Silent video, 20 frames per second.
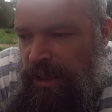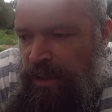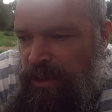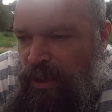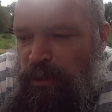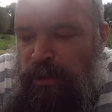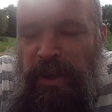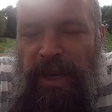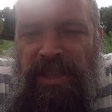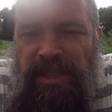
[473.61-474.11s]

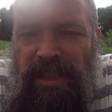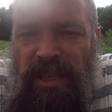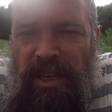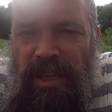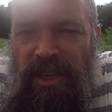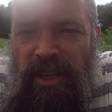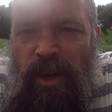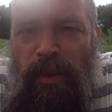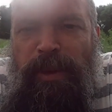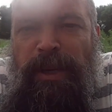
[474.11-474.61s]
Don't forget to
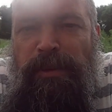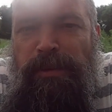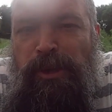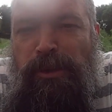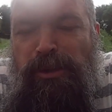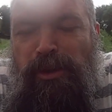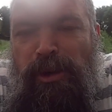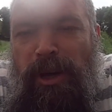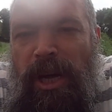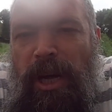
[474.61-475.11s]
like, comment and
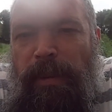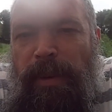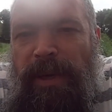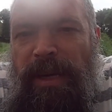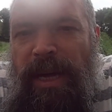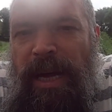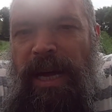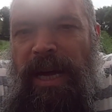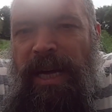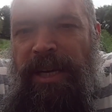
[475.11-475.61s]
subscribe.
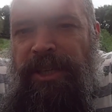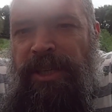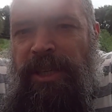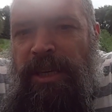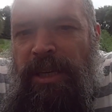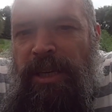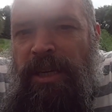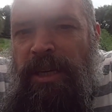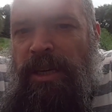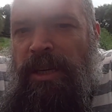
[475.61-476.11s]
And
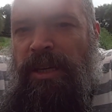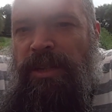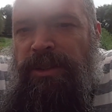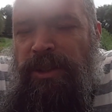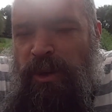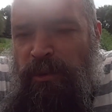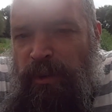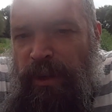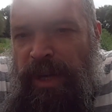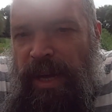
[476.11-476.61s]

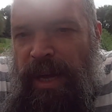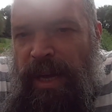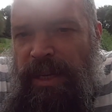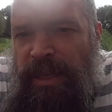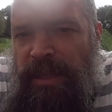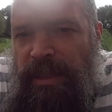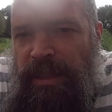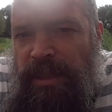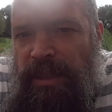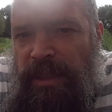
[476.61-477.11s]
don't
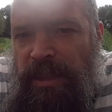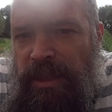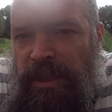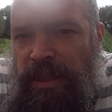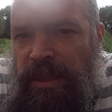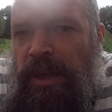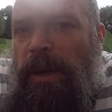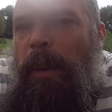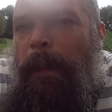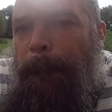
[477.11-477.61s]
forget,
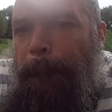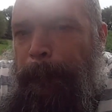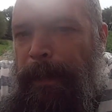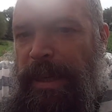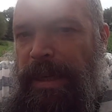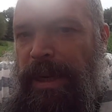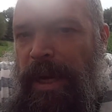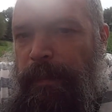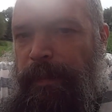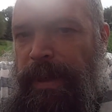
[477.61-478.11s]

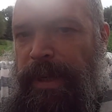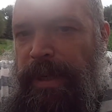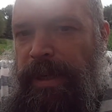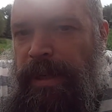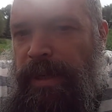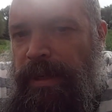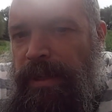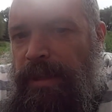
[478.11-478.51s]
be like me,